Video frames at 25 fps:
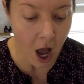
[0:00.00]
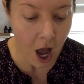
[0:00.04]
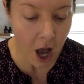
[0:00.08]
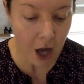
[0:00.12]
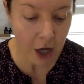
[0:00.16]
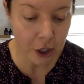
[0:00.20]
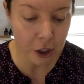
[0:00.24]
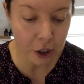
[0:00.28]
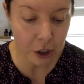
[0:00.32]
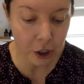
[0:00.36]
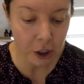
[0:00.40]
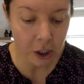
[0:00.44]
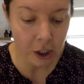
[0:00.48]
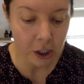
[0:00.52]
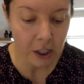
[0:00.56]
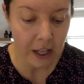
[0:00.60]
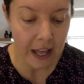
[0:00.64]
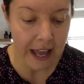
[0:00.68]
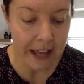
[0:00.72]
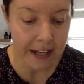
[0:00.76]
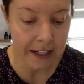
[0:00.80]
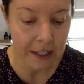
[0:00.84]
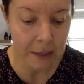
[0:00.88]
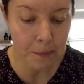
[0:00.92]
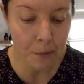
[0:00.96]
A girl
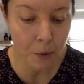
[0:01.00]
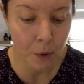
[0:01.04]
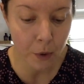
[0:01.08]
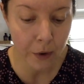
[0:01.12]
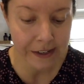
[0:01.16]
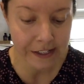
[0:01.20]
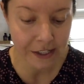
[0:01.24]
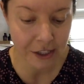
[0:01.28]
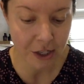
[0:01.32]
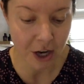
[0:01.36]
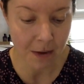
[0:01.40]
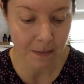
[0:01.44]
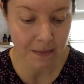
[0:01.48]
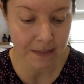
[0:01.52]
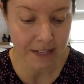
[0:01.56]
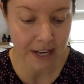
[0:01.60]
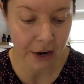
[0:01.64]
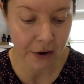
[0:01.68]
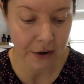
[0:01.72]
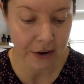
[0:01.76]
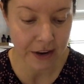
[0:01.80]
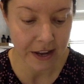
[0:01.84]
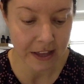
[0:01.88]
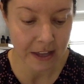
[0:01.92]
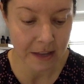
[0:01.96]
and a boy jumped
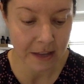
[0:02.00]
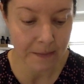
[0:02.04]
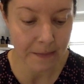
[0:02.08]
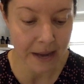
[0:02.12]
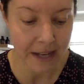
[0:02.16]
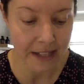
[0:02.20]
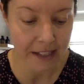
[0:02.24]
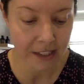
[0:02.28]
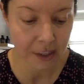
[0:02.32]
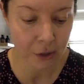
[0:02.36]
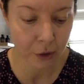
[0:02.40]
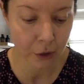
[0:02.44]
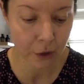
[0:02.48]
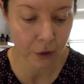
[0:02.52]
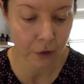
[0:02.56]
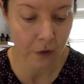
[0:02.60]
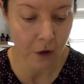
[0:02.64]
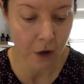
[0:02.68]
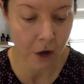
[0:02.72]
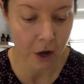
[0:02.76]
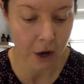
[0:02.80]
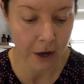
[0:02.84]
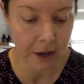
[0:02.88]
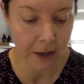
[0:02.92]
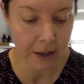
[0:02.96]
out and the bus drove
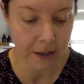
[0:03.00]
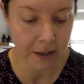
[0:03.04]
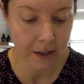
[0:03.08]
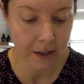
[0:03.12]
on.